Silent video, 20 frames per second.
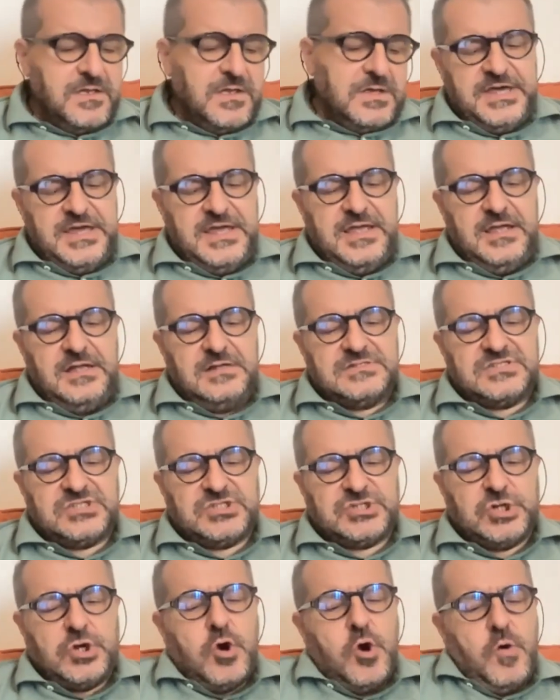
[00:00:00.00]
The
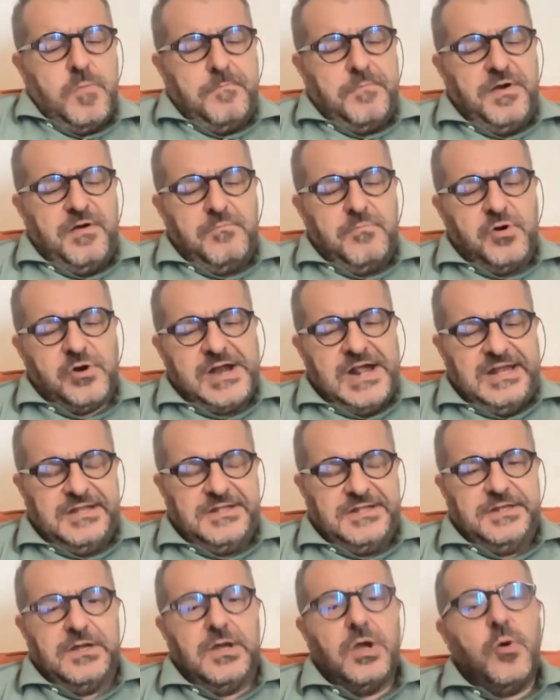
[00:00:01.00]
scope of
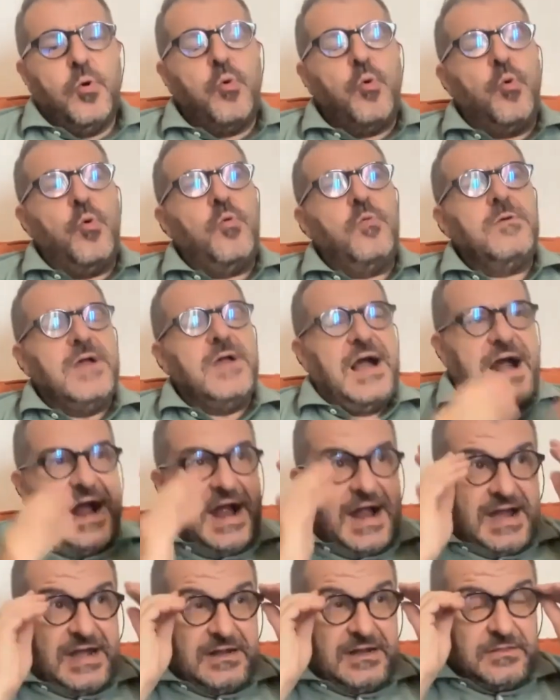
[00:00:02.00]
morality. Who
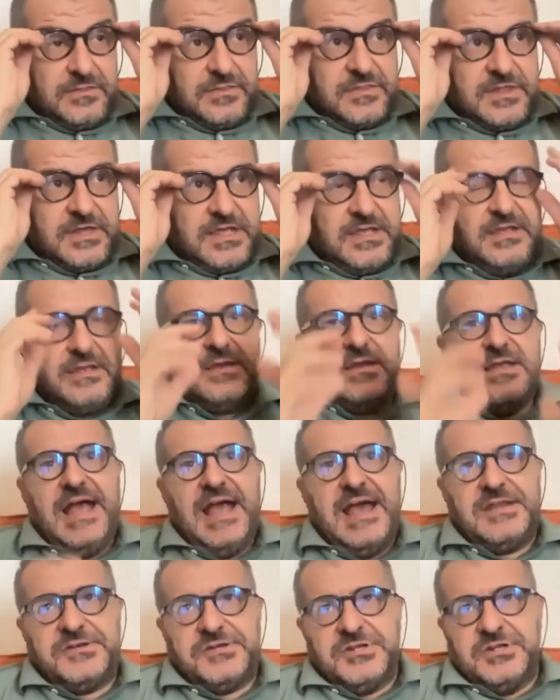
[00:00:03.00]
are the
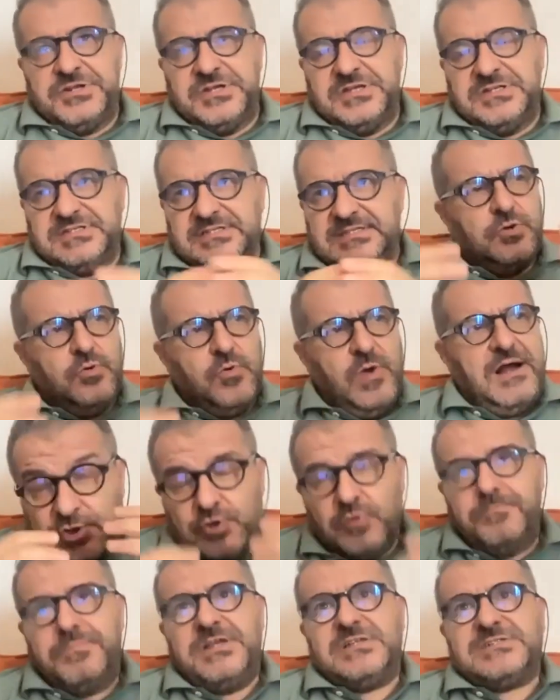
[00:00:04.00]
entities who
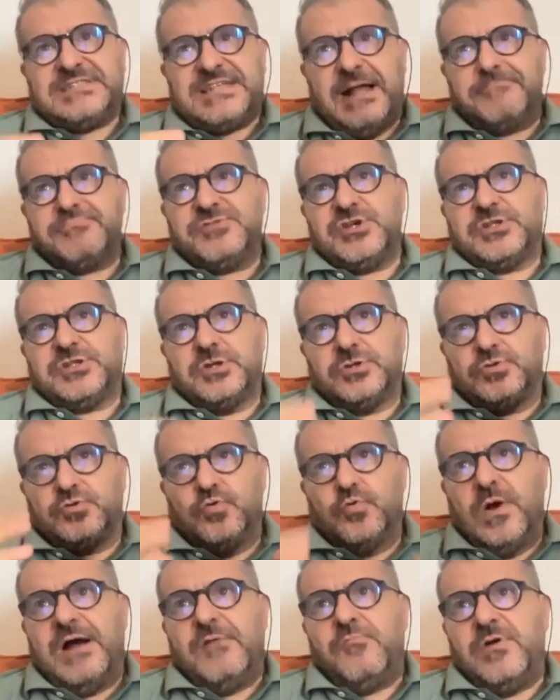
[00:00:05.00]
should be subjected
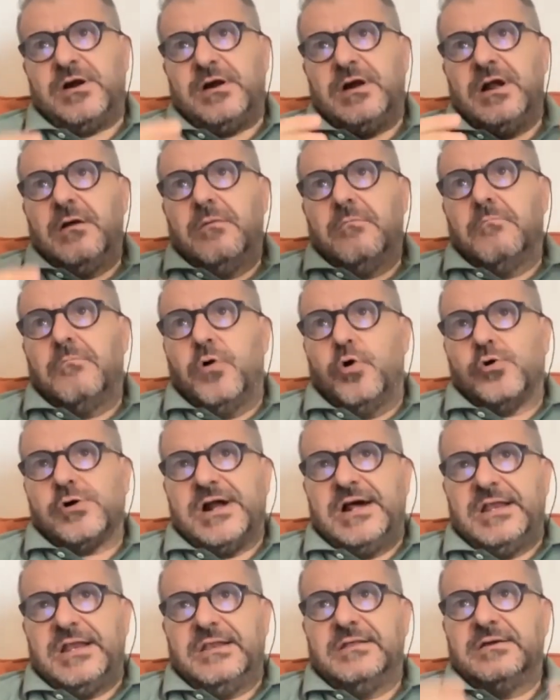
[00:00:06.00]
to our
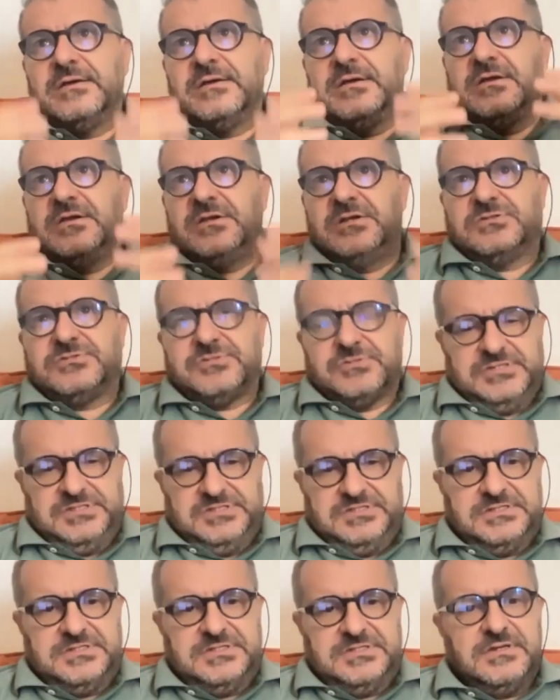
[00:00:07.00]
moral
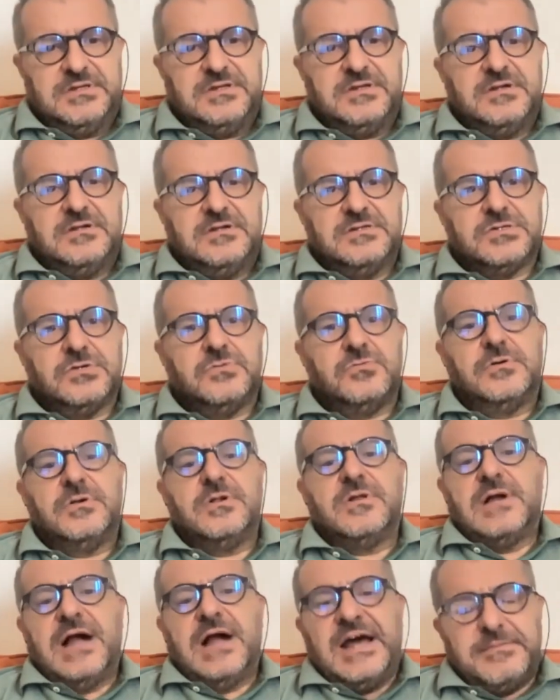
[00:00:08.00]
interest? So
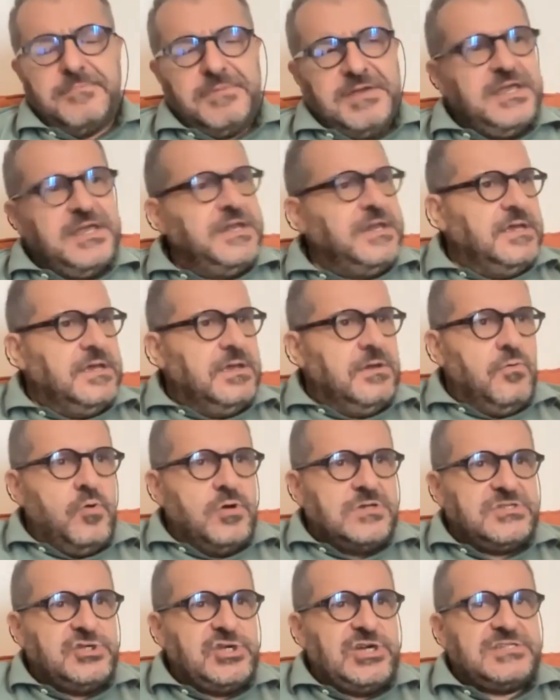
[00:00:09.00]
at the beginning, it
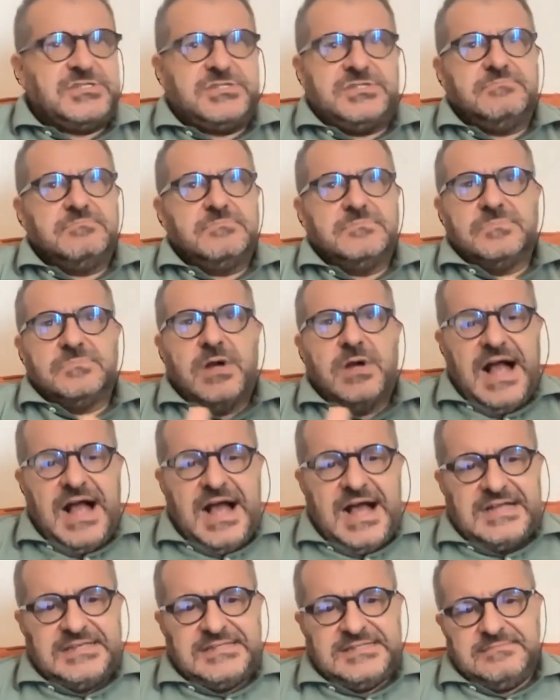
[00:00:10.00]
was just
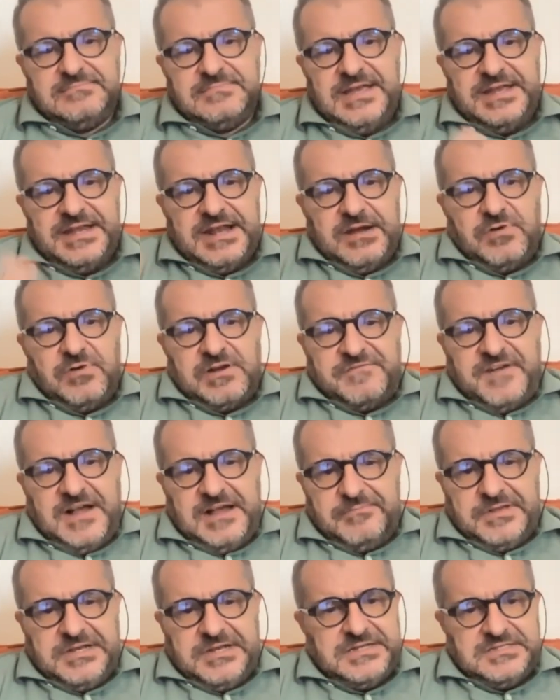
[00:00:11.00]
us and our
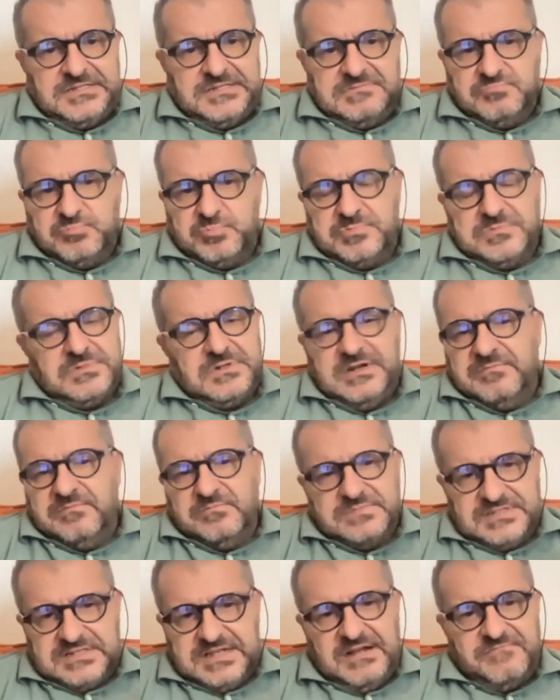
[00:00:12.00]
family
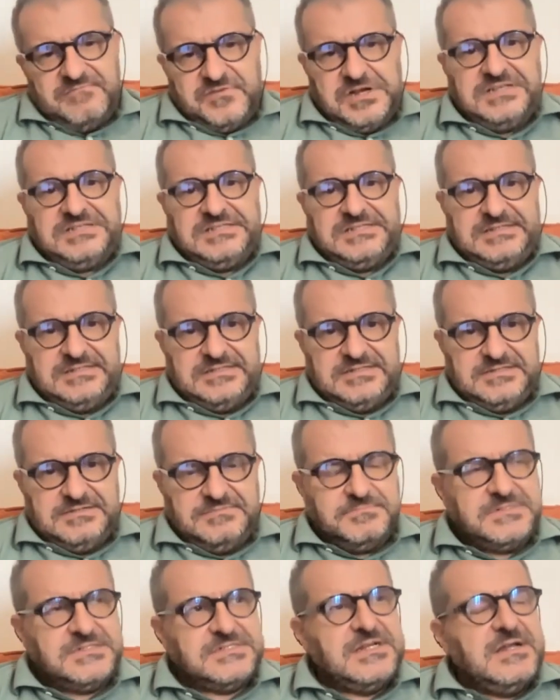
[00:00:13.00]
and some
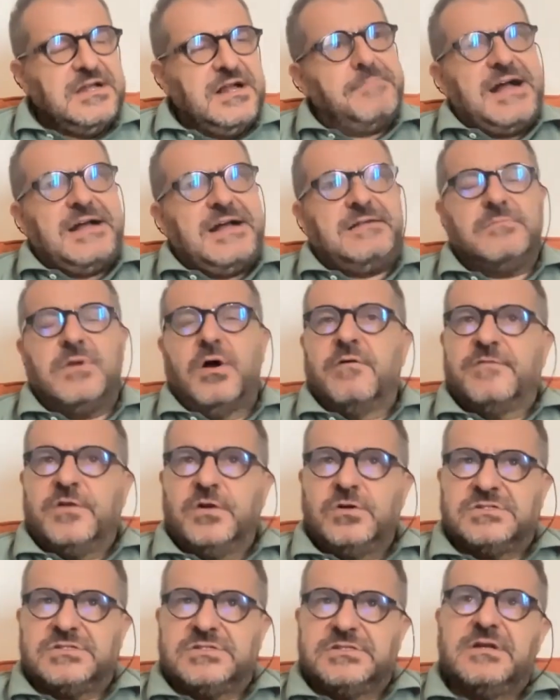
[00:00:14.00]
friends. But of
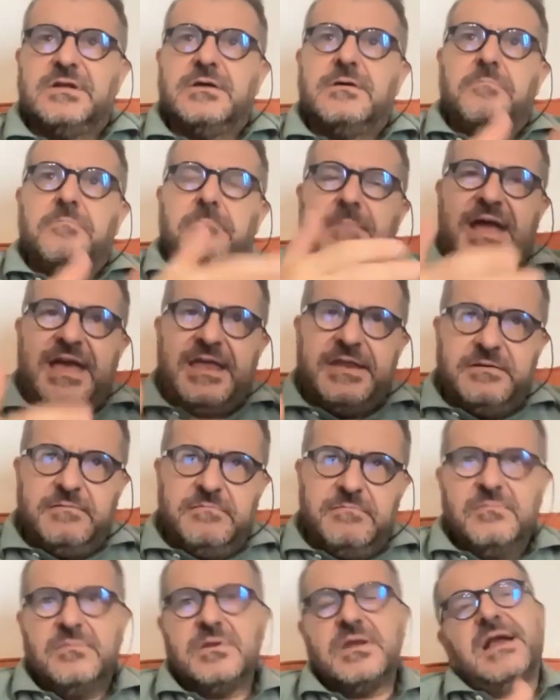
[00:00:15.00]
course,
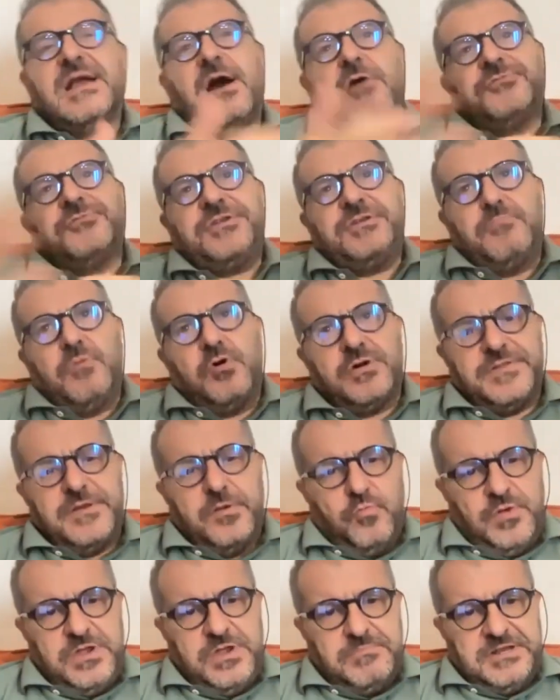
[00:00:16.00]
men counted more
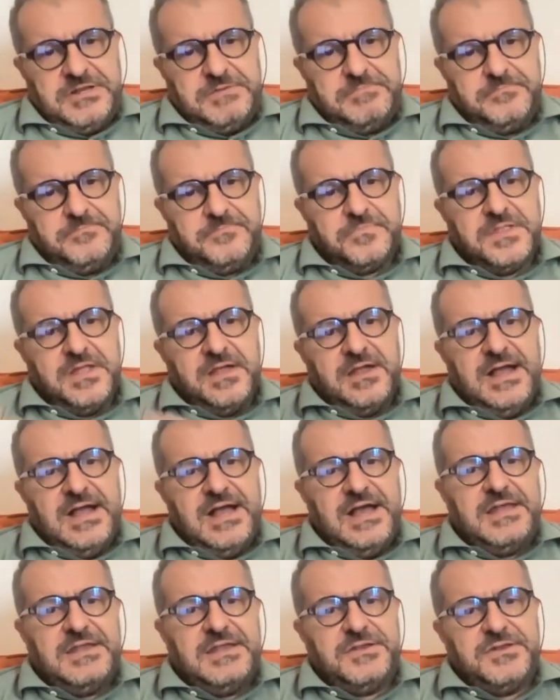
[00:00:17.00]
than women
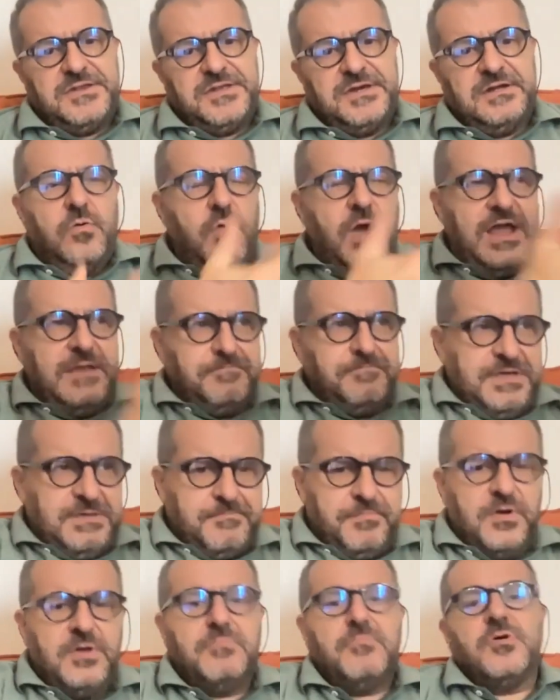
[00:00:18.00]
and uh, white
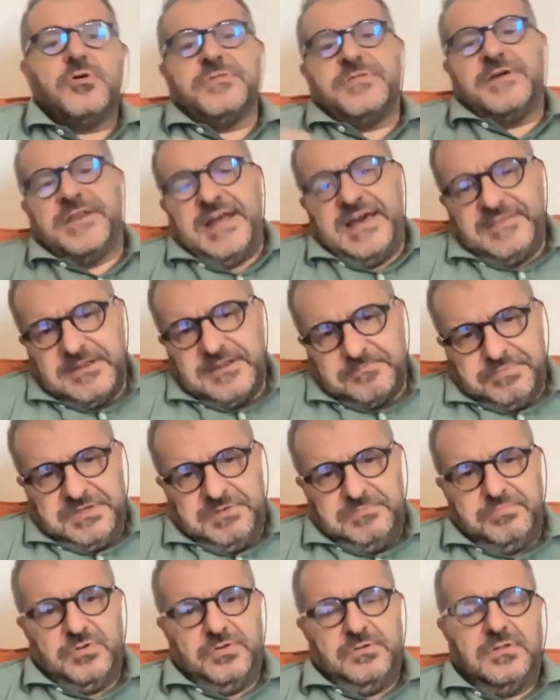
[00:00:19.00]
people more than other
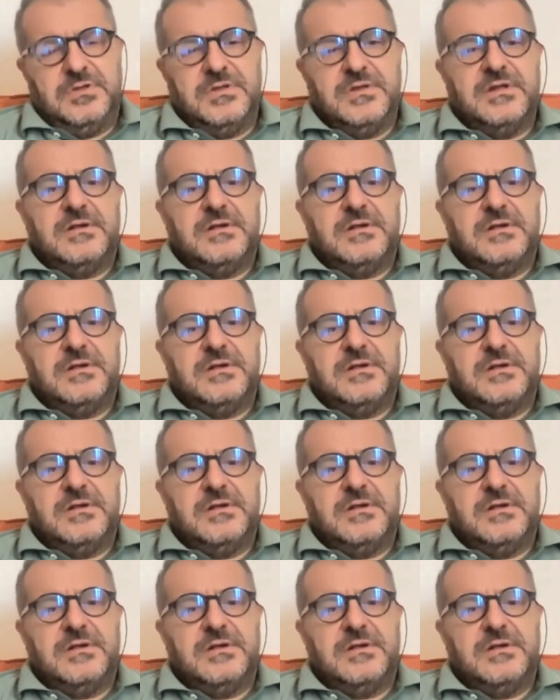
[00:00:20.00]
people.